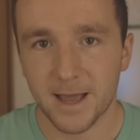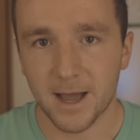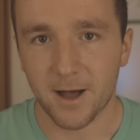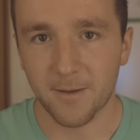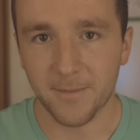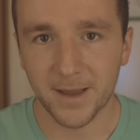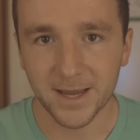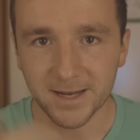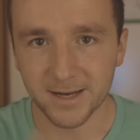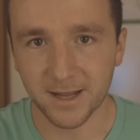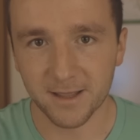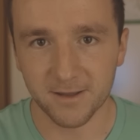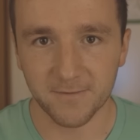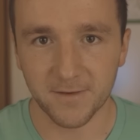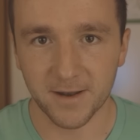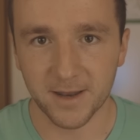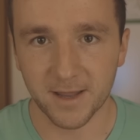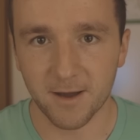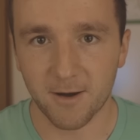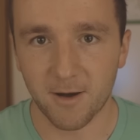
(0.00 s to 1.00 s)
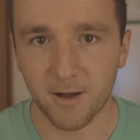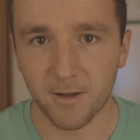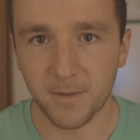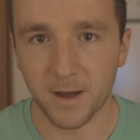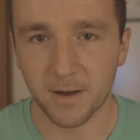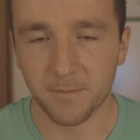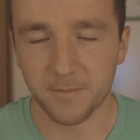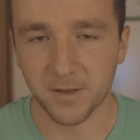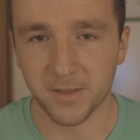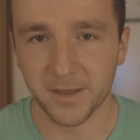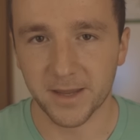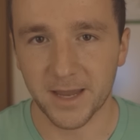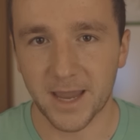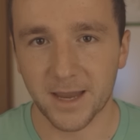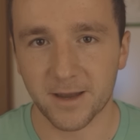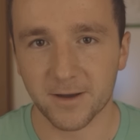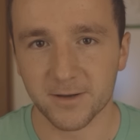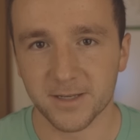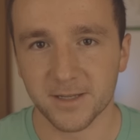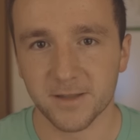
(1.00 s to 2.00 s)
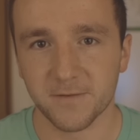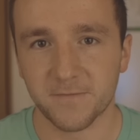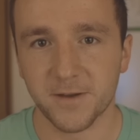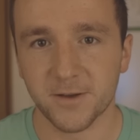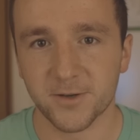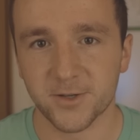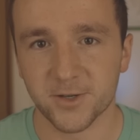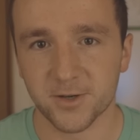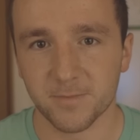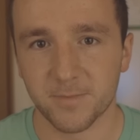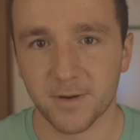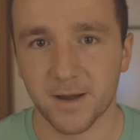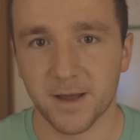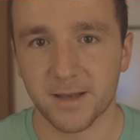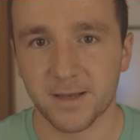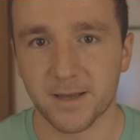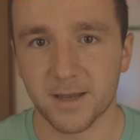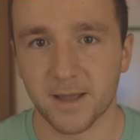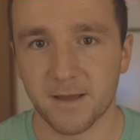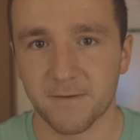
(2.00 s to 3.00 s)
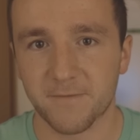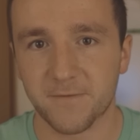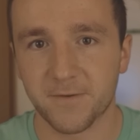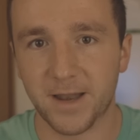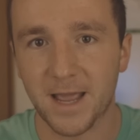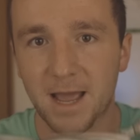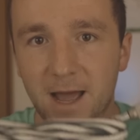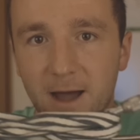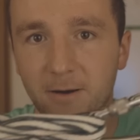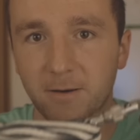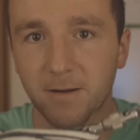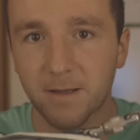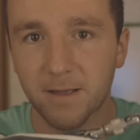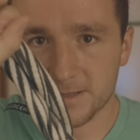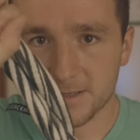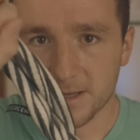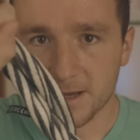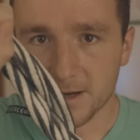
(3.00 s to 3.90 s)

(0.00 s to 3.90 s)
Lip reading: I'll make another video all about building anchors in the future, but for now,